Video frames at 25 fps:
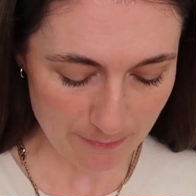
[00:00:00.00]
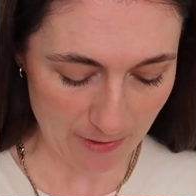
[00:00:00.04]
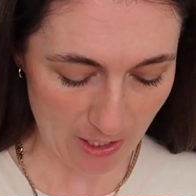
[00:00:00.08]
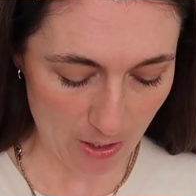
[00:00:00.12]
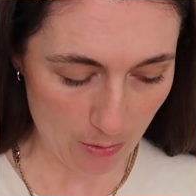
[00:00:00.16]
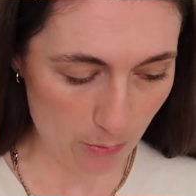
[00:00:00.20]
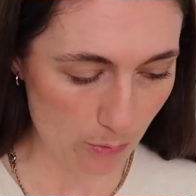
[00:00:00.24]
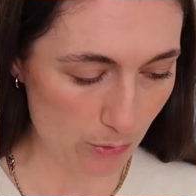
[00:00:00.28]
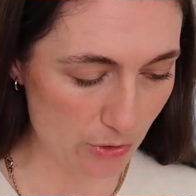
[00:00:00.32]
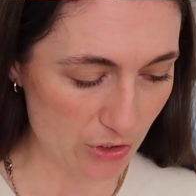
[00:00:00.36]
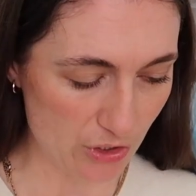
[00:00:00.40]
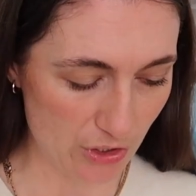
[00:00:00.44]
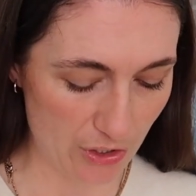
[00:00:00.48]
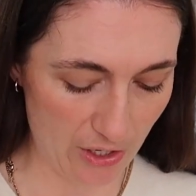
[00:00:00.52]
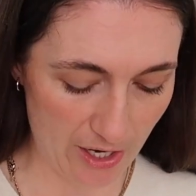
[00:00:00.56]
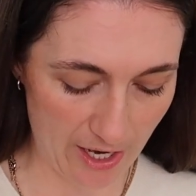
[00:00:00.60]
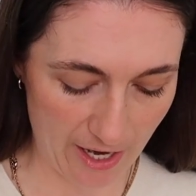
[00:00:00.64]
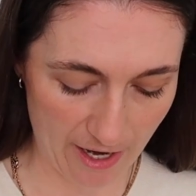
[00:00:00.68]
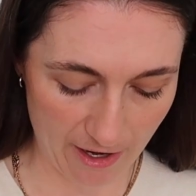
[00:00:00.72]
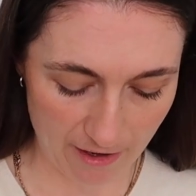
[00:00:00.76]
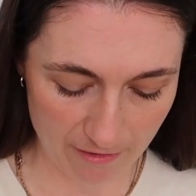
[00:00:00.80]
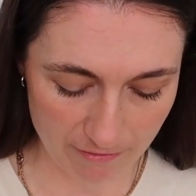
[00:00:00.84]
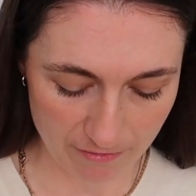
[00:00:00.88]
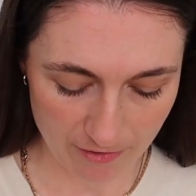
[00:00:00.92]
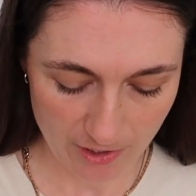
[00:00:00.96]
but I also
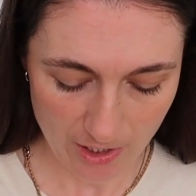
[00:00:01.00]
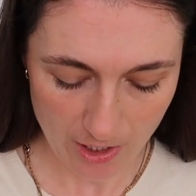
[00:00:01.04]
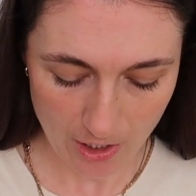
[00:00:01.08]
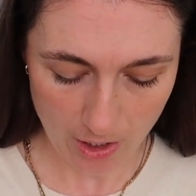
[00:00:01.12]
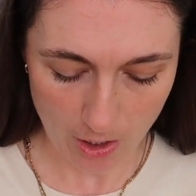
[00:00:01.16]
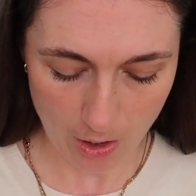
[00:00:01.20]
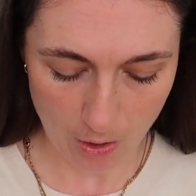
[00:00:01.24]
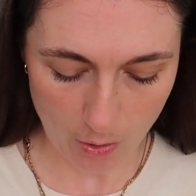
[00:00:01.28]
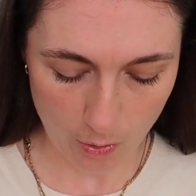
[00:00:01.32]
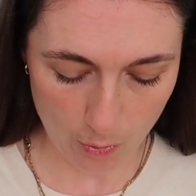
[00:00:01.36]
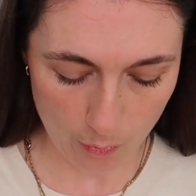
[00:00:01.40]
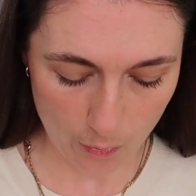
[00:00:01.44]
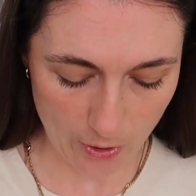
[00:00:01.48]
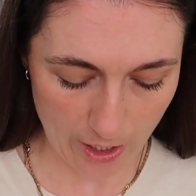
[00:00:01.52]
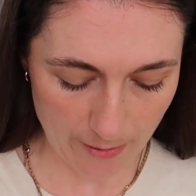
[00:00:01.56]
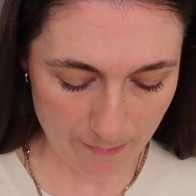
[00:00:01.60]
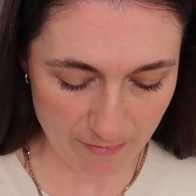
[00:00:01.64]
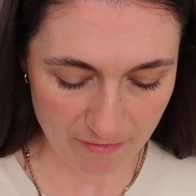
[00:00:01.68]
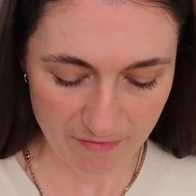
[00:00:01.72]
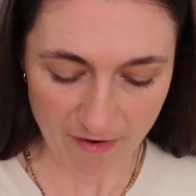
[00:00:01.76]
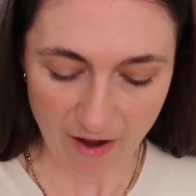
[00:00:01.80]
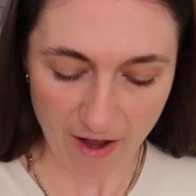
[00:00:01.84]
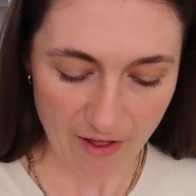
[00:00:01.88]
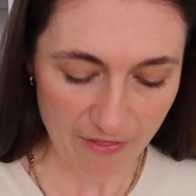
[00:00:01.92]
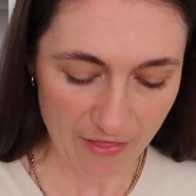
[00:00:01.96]
have a whole heap
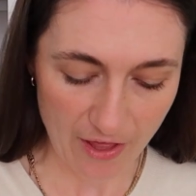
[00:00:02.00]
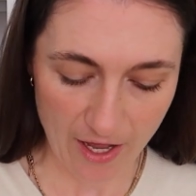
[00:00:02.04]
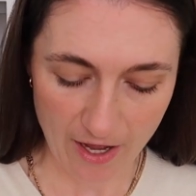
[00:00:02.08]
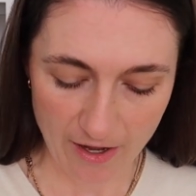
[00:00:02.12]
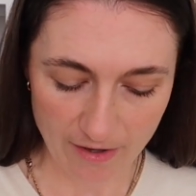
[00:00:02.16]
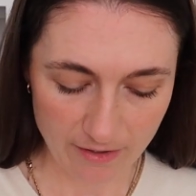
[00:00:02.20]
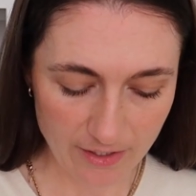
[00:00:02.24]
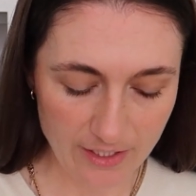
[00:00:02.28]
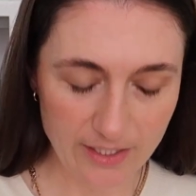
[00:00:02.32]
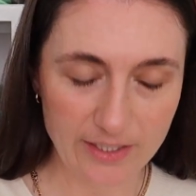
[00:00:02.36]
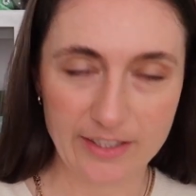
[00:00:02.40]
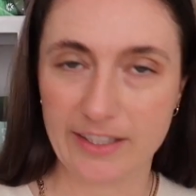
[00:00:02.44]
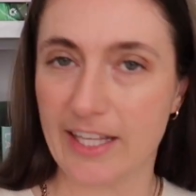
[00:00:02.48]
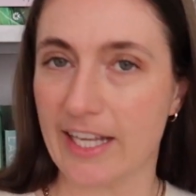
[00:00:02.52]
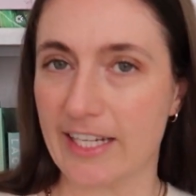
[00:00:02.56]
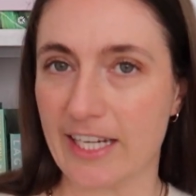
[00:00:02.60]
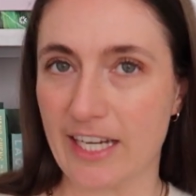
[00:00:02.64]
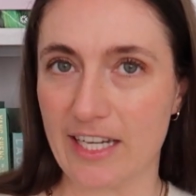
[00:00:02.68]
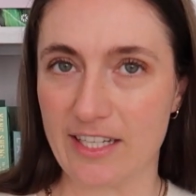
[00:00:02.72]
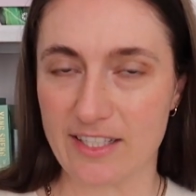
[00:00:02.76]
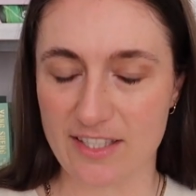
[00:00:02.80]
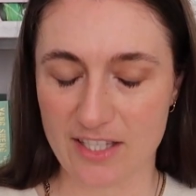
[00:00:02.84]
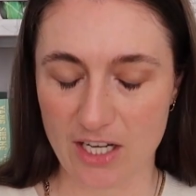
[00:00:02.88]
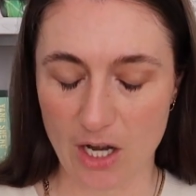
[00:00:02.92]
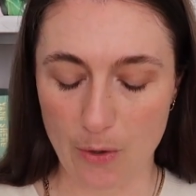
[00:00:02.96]
of other
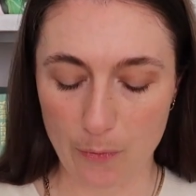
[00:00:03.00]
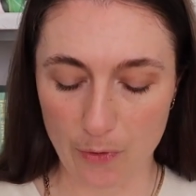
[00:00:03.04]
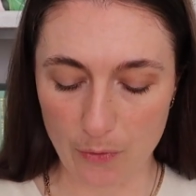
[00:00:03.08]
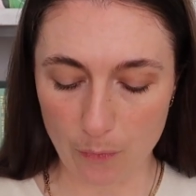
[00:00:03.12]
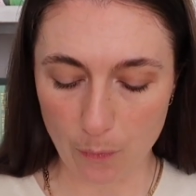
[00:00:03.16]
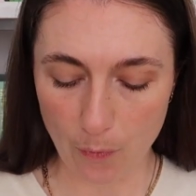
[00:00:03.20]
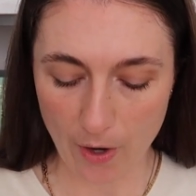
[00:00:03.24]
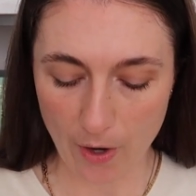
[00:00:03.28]
leggings that I would